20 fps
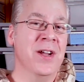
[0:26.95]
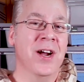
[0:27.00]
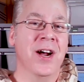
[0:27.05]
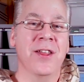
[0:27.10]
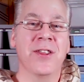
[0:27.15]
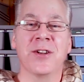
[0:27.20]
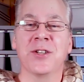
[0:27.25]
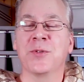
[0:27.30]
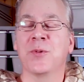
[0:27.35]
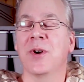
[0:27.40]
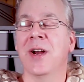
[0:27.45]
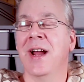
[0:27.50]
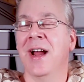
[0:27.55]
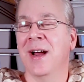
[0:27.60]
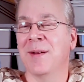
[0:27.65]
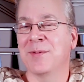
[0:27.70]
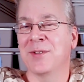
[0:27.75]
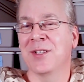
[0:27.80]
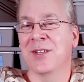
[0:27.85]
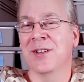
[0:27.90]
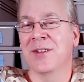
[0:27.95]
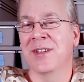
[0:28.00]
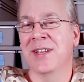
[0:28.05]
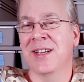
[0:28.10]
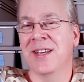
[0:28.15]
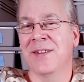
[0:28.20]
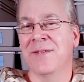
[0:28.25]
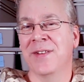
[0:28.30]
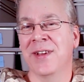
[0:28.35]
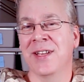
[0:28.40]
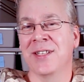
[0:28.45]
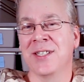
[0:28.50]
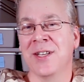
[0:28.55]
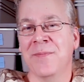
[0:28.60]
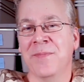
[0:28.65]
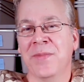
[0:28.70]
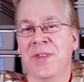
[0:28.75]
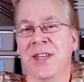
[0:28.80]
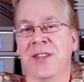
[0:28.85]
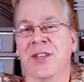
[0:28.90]
Others were absolutely convinced
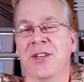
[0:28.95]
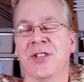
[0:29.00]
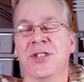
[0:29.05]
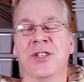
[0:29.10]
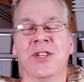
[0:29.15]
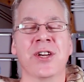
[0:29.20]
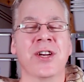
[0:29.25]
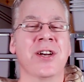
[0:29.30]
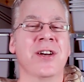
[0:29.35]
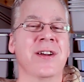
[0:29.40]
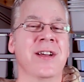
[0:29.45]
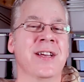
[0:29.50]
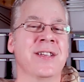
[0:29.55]
that the sugar